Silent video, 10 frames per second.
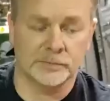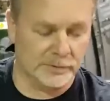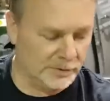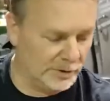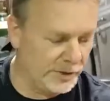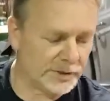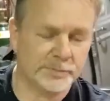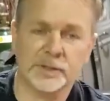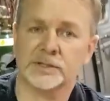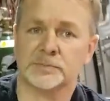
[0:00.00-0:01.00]
Our next
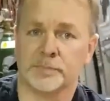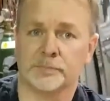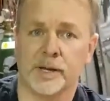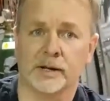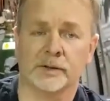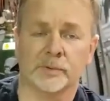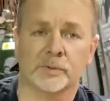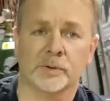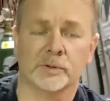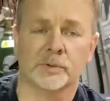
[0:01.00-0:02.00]
biggest panel that we're going
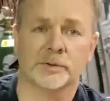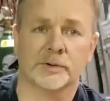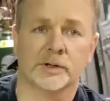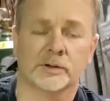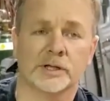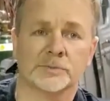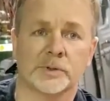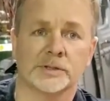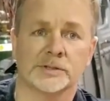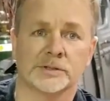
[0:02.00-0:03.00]
to work with, our cross
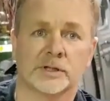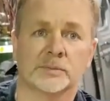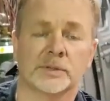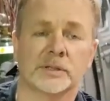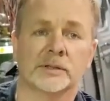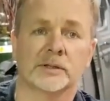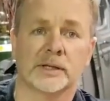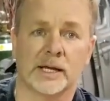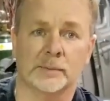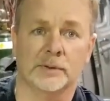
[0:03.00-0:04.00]
brace, is going to be the
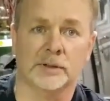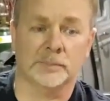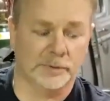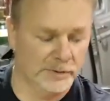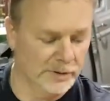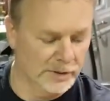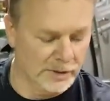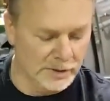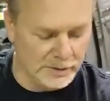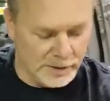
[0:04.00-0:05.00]
Camel Hump.
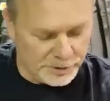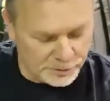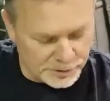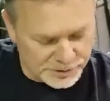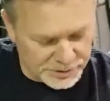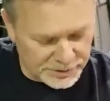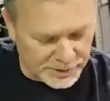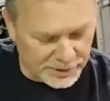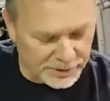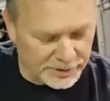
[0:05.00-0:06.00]
Now you're going to see that
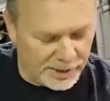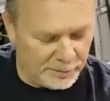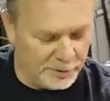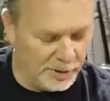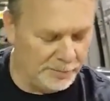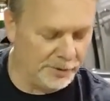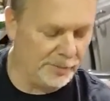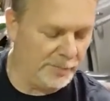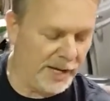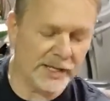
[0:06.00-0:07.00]
in the Camel Hump on the
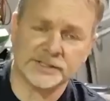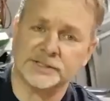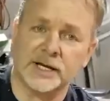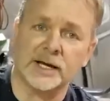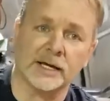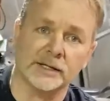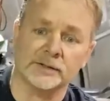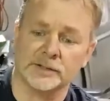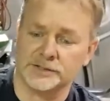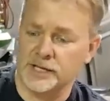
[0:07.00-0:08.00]
back side,
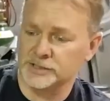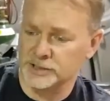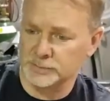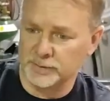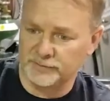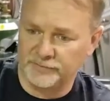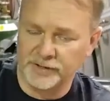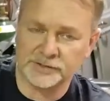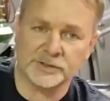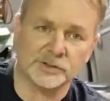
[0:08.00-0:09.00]
it's actually going to be
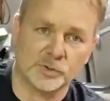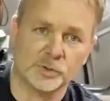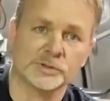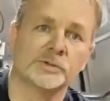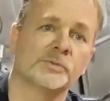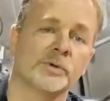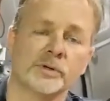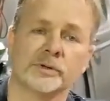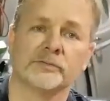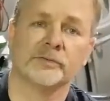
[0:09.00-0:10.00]
facing towards the rear of
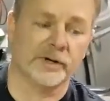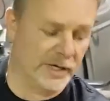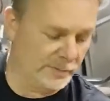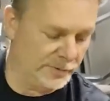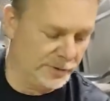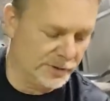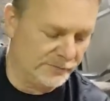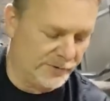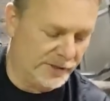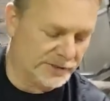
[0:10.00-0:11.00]
the frame. You're going to
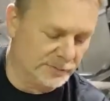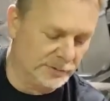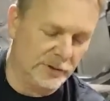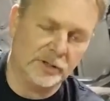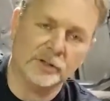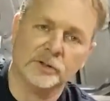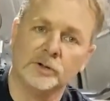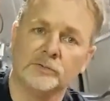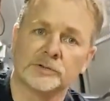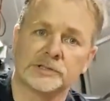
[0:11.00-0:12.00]
find some long
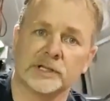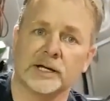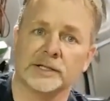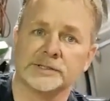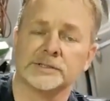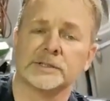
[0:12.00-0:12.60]
oval slots.